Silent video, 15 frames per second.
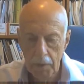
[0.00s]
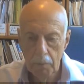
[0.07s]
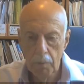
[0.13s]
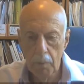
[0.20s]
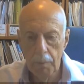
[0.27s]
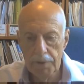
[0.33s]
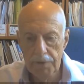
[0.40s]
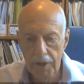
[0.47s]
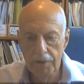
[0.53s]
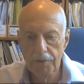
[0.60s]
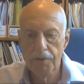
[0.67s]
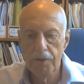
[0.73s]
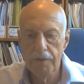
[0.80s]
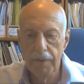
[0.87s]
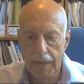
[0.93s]
When we
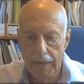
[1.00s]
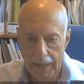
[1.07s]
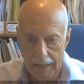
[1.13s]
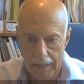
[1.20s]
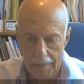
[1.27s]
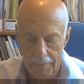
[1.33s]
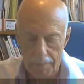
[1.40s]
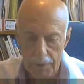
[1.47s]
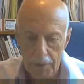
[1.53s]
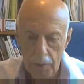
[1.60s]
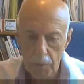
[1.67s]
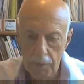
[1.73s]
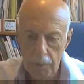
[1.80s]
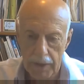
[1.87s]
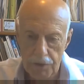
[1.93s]
tested that out
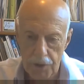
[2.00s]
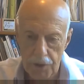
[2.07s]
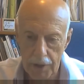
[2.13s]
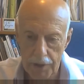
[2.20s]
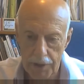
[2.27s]
with HR